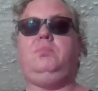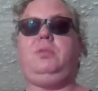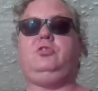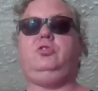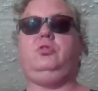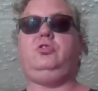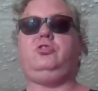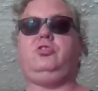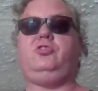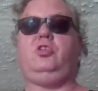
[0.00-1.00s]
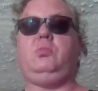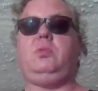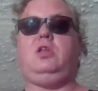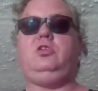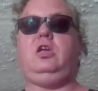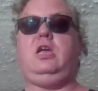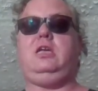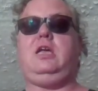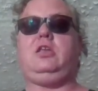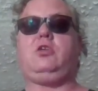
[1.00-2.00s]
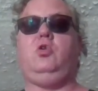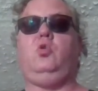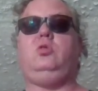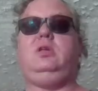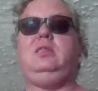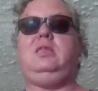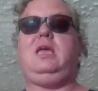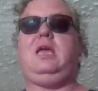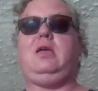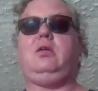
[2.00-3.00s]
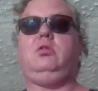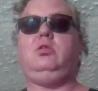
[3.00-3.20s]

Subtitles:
let's do it just a sit-up, and you get a coning there,